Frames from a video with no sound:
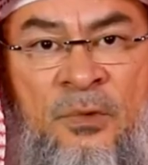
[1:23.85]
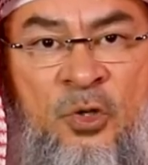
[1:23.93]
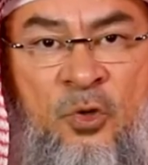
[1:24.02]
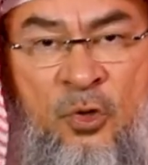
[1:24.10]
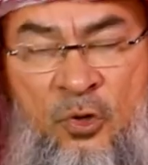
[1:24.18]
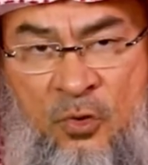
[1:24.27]

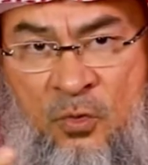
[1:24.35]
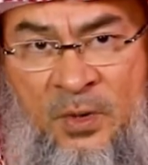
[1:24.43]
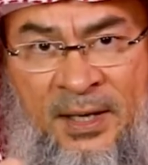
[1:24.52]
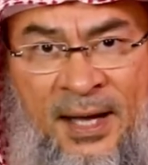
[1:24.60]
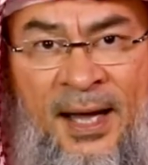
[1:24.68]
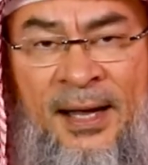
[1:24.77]
So you
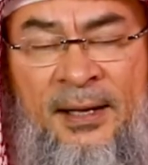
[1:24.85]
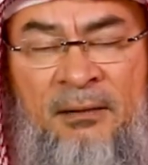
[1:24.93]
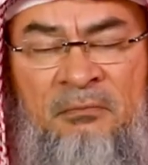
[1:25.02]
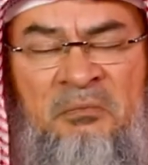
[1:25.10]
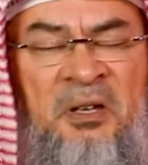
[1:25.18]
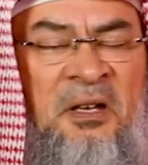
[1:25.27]
and I
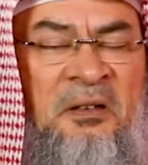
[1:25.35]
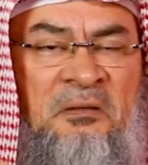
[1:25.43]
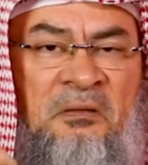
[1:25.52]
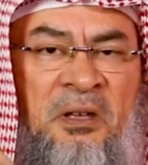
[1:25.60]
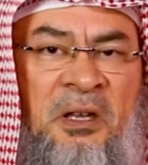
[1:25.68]
can